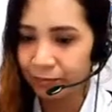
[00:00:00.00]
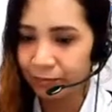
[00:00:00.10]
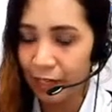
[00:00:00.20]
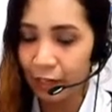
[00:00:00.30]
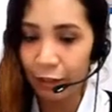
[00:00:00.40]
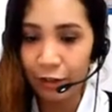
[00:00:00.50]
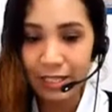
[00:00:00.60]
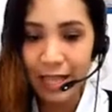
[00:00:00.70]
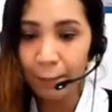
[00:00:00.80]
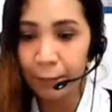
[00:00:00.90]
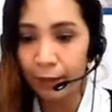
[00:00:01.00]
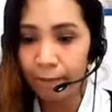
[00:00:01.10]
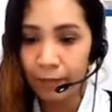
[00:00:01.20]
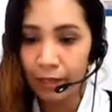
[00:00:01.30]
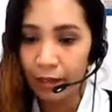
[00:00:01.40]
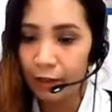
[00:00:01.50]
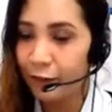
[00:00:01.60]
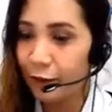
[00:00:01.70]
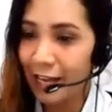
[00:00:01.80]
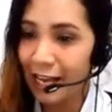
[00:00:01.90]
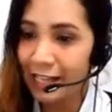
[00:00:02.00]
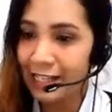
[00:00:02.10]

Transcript: Another example, if you can't